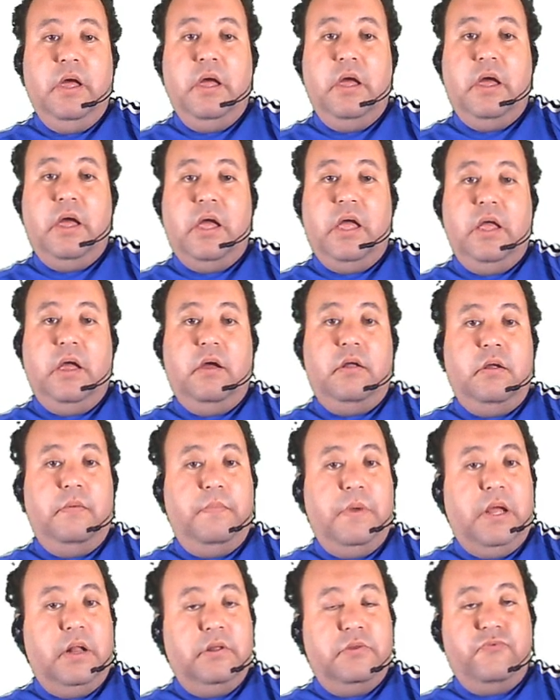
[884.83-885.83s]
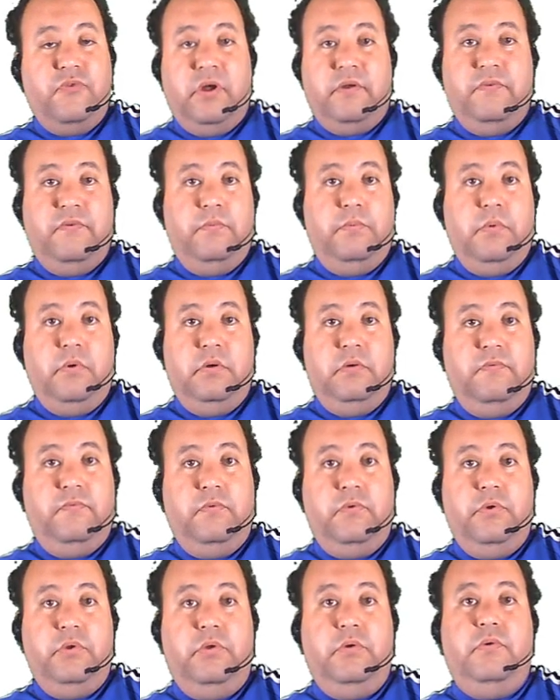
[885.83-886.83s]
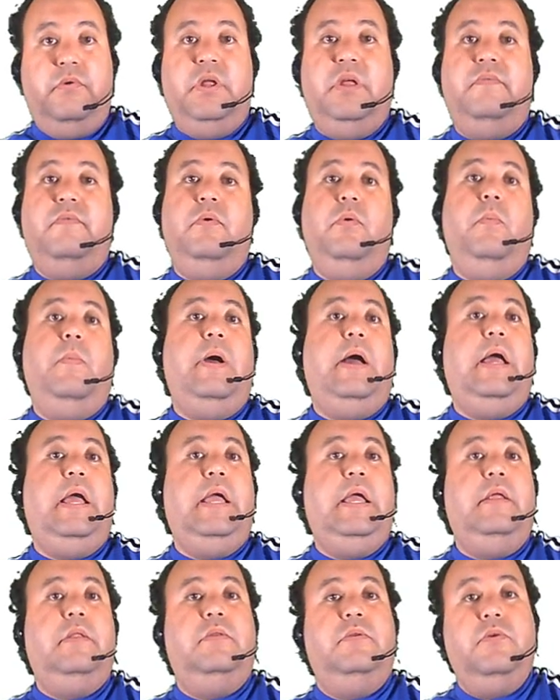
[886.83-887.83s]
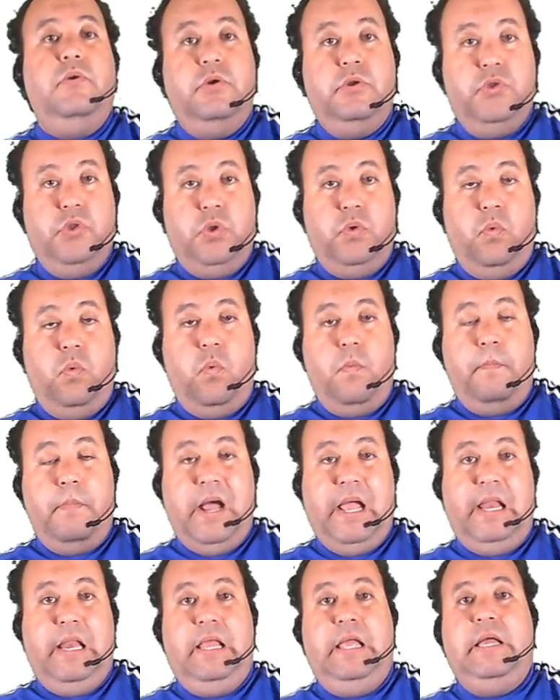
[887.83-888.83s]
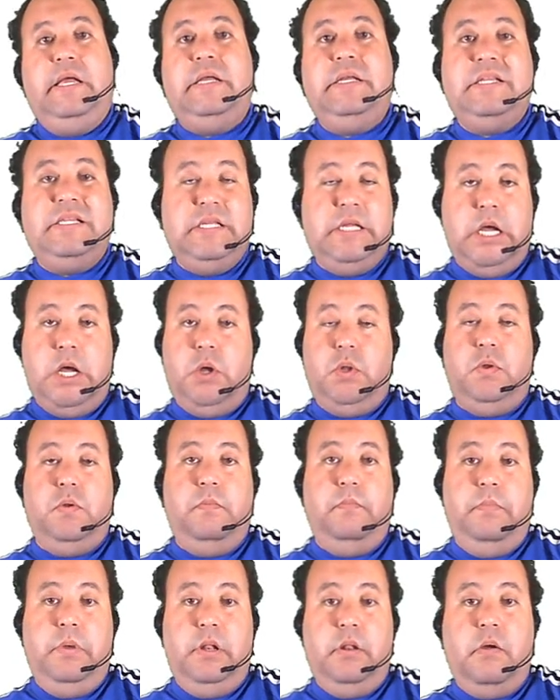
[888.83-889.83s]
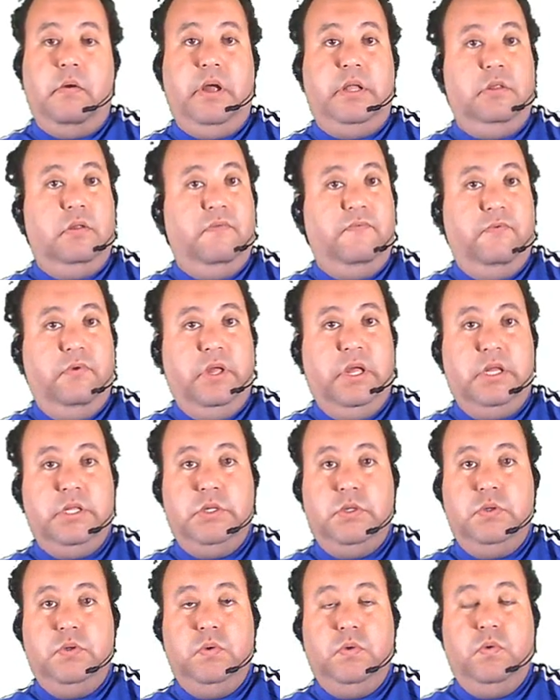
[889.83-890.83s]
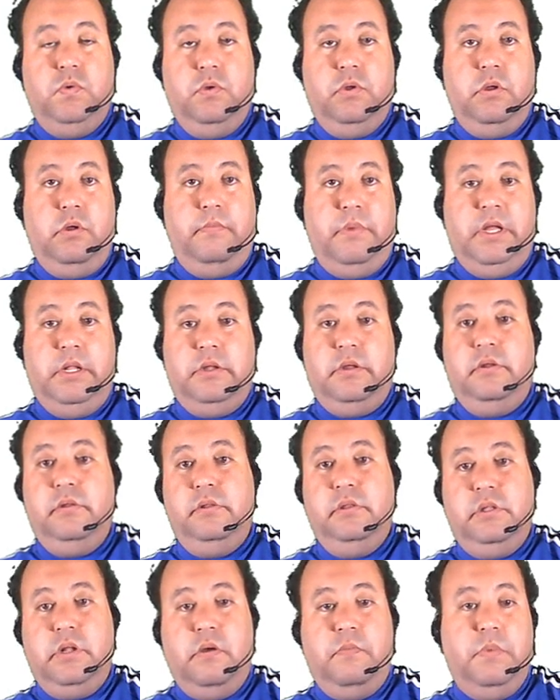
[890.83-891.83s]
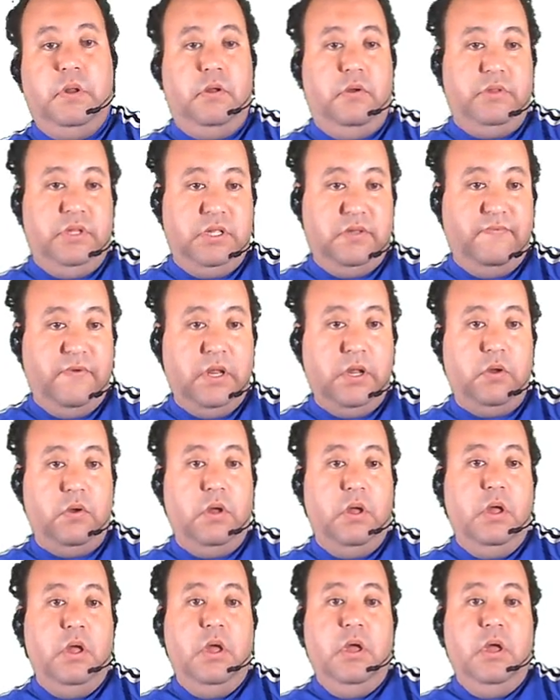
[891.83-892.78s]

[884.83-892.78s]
I got a better traffic bonus for you if you buy in through my link down below, and don't forget to comment down below on this video.